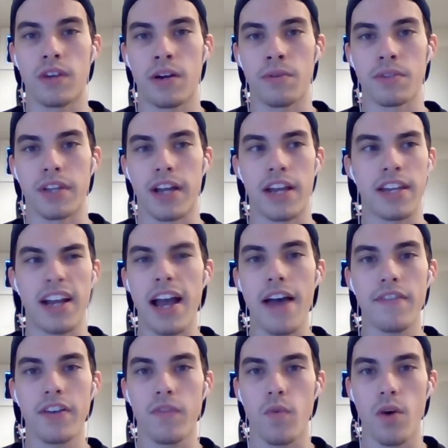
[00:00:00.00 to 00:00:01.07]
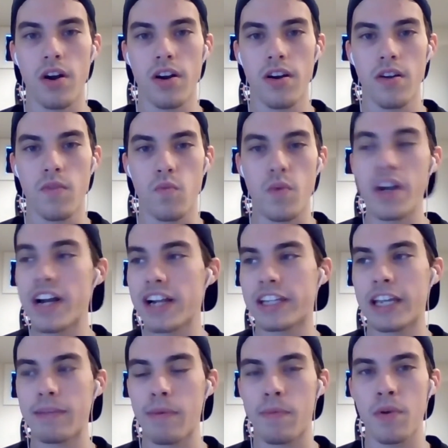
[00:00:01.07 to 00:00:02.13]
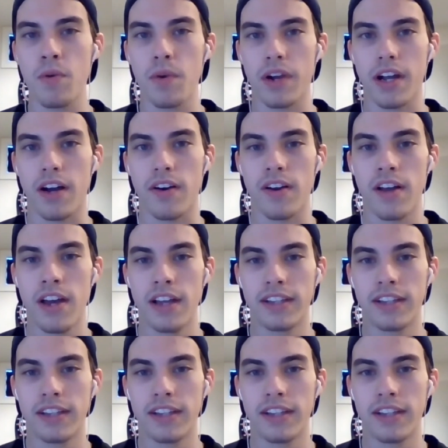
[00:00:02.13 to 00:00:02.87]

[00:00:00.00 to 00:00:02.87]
I was like, did I have enough water? When did I take my pre-workout?